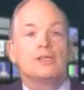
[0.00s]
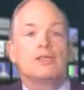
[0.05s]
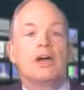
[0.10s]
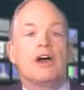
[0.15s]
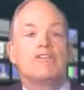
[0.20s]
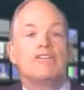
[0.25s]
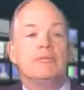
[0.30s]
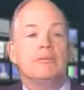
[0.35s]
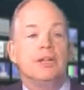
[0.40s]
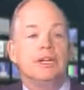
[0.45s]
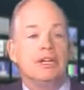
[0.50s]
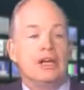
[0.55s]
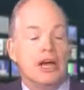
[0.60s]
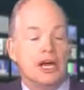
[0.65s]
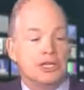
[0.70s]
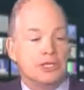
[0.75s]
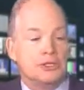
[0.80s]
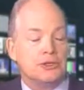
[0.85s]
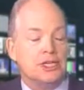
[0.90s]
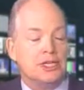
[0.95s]
government
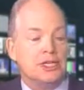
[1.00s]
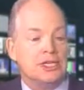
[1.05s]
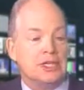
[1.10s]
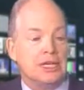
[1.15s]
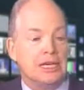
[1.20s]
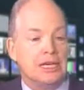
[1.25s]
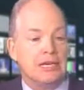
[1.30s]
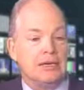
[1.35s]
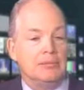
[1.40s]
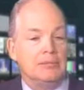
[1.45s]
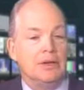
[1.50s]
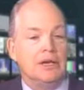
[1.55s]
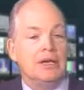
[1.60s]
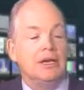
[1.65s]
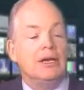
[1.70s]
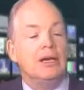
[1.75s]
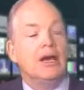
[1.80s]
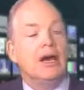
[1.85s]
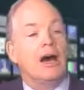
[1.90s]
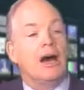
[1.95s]
country team
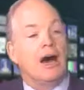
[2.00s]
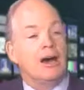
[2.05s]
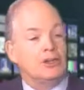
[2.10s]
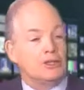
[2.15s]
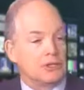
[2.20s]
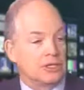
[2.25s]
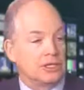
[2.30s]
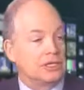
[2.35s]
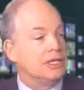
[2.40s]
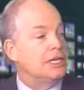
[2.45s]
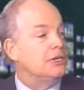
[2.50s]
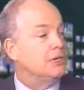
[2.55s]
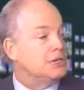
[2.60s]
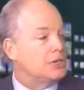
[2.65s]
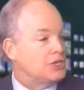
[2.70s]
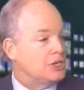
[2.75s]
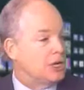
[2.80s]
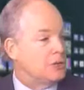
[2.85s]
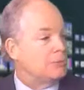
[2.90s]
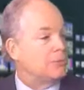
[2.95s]
under the
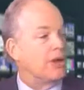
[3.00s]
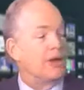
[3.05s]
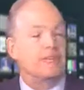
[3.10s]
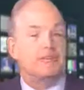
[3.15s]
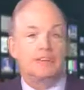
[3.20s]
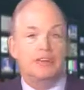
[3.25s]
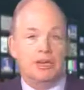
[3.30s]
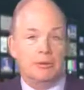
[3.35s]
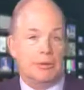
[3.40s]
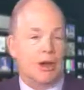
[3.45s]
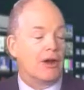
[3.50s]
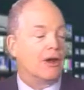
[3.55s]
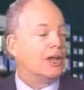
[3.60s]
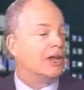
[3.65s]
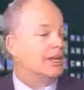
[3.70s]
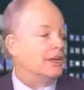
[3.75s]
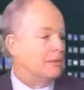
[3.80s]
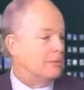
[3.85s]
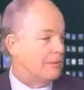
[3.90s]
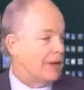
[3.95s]
leadership of the
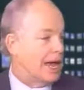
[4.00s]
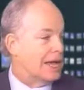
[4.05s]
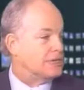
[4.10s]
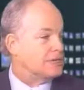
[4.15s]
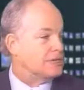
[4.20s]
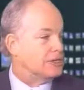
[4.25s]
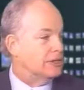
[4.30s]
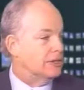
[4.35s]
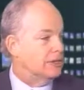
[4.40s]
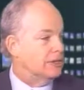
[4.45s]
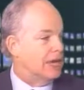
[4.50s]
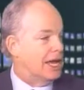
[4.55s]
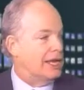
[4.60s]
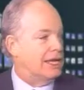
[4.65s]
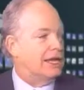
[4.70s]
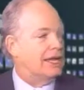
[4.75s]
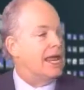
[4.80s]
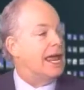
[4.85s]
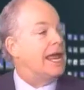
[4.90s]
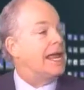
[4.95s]
American ambassador. And
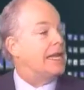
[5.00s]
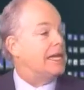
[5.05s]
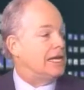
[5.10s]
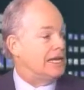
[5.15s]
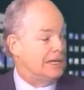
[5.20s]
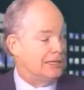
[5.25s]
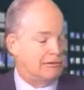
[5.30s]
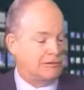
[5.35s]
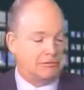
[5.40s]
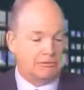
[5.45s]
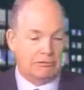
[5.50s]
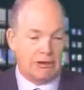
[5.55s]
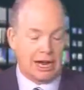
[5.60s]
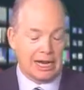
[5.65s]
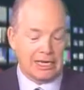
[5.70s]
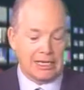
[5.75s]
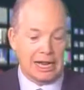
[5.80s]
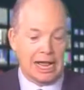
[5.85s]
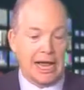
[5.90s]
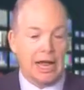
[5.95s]
in Haiti
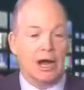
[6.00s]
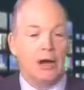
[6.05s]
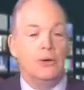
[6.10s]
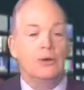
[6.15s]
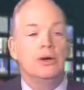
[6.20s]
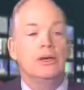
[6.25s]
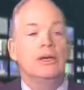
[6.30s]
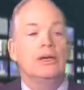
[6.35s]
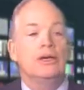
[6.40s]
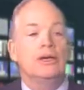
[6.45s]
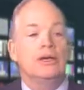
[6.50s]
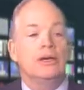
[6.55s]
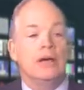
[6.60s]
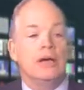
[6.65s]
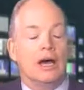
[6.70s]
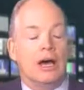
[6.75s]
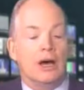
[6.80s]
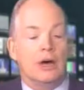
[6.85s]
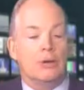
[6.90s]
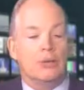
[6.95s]
right now,
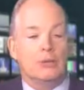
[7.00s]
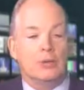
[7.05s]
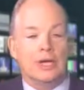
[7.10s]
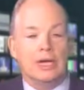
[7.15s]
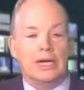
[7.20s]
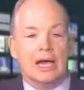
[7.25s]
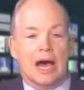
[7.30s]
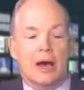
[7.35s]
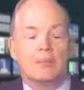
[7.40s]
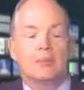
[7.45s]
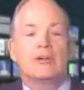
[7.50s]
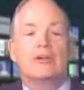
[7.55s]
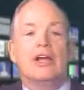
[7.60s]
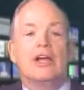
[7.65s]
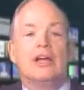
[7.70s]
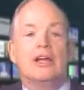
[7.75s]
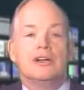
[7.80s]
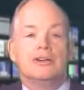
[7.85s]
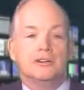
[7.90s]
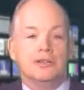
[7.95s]
we
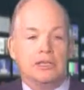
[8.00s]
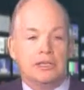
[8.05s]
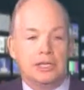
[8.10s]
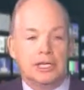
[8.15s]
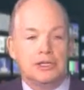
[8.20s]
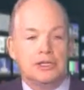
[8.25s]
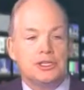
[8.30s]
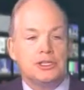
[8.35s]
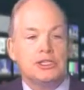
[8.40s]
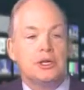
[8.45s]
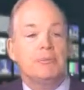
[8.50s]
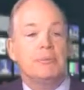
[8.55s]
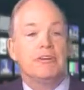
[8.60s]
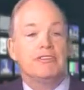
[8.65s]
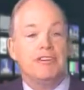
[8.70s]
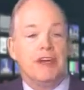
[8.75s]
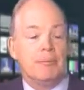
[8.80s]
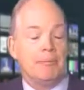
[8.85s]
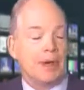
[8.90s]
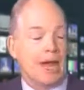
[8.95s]
operate under the leadership
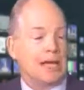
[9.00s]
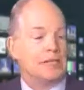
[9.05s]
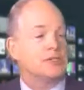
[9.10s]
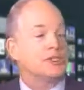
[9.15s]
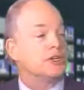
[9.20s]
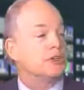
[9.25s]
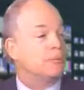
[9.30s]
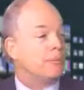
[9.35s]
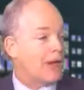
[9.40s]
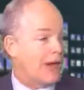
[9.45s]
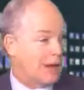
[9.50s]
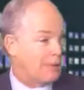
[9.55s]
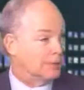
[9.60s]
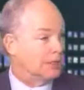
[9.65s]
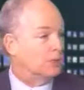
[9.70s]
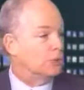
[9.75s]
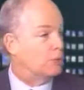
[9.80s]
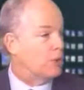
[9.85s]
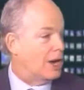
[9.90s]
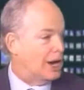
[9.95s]
of Ambassador
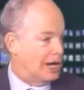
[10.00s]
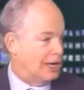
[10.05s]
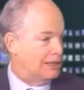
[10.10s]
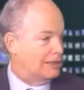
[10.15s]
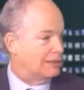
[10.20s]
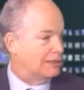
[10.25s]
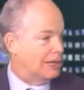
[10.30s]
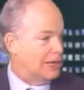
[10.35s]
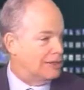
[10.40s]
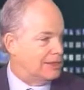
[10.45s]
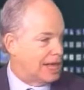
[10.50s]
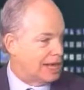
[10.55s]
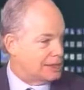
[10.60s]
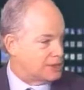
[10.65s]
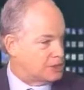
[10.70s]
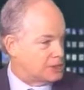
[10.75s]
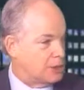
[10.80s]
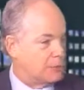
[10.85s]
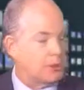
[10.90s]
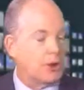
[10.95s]
Pamela White. And
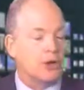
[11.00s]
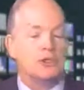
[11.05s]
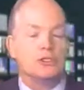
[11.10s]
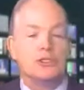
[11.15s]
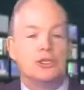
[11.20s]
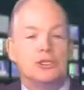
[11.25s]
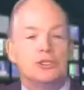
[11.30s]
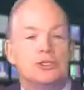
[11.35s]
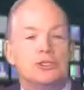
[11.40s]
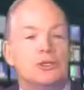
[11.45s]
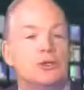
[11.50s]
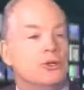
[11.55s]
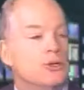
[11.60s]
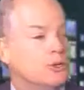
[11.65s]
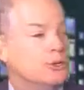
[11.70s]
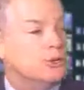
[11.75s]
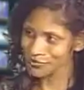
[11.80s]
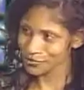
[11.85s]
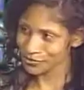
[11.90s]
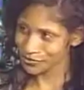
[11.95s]
that's the person to
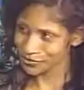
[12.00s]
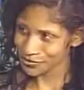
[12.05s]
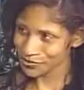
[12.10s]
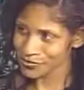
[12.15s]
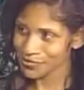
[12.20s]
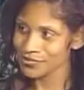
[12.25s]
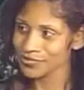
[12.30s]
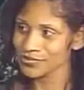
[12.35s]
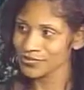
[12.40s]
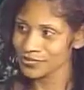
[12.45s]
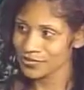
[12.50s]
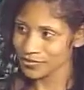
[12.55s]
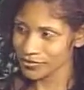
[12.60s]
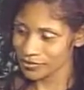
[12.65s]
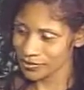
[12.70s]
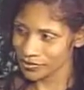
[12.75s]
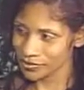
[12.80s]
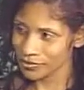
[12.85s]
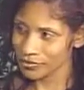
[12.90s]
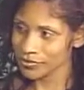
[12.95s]
whom
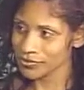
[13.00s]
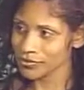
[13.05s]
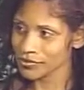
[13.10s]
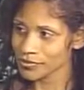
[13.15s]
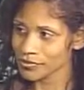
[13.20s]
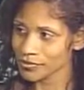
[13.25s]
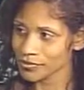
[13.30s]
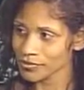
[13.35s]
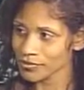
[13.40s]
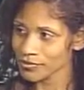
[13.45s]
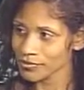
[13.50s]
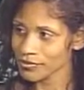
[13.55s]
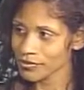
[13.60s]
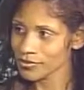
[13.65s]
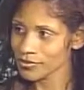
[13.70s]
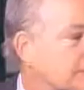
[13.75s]
I report.